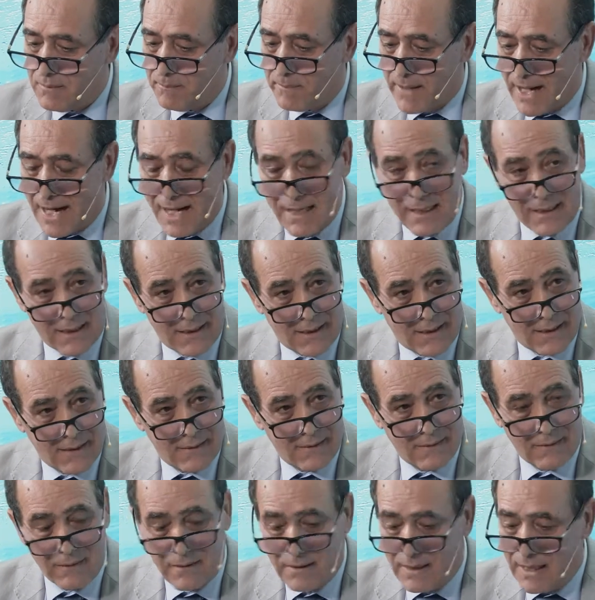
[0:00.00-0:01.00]
price.
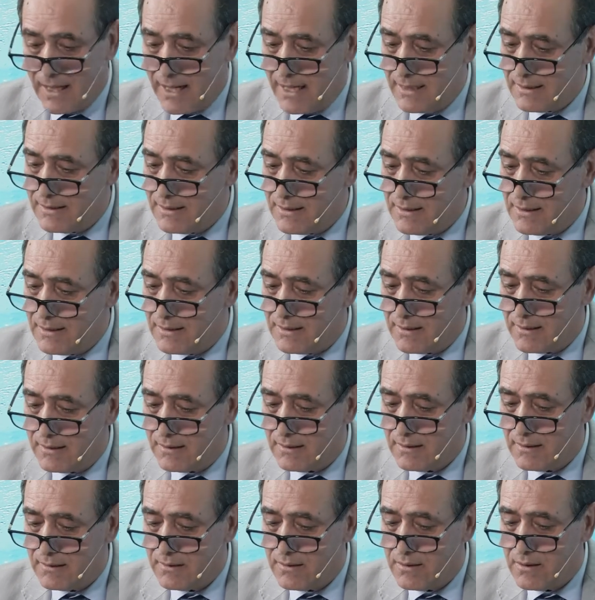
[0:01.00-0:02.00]
Indeed,
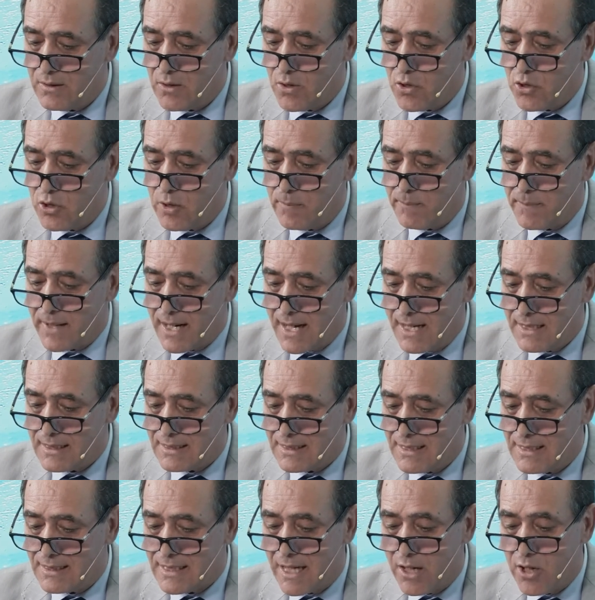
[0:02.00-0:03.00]
the
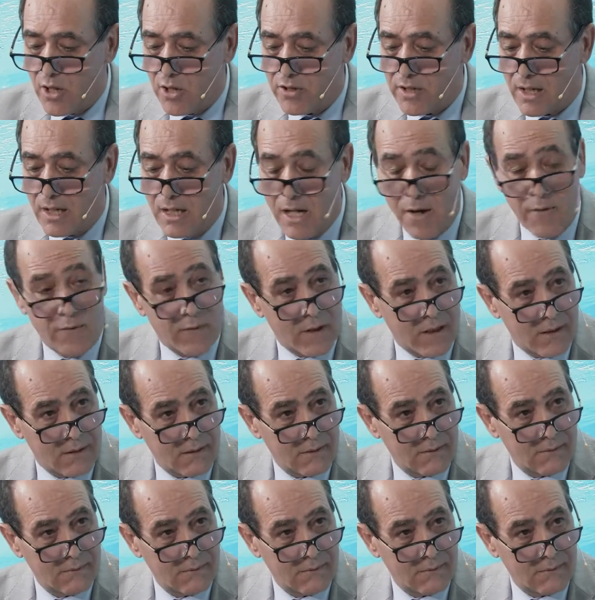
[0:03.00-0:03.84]
price is another level